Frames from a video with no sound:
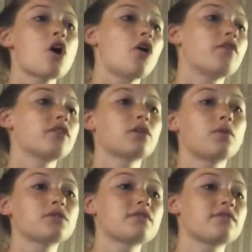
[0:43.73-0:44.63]
Over the
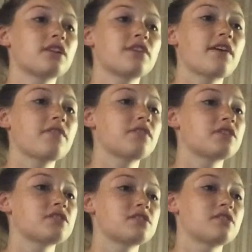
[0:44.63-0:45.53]
course of 35
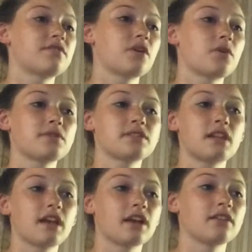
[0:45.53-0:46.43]
years since the photo was
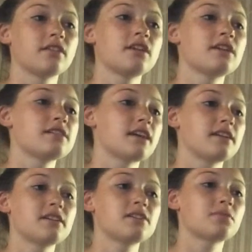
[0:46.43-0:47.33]
taken,
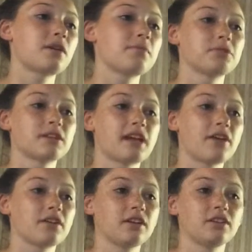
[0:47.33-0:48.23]
scientists were able to
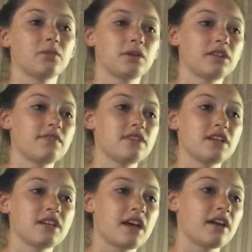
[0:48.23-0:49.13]
calculate the width of
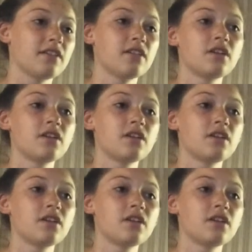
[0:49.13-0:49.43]
DNA,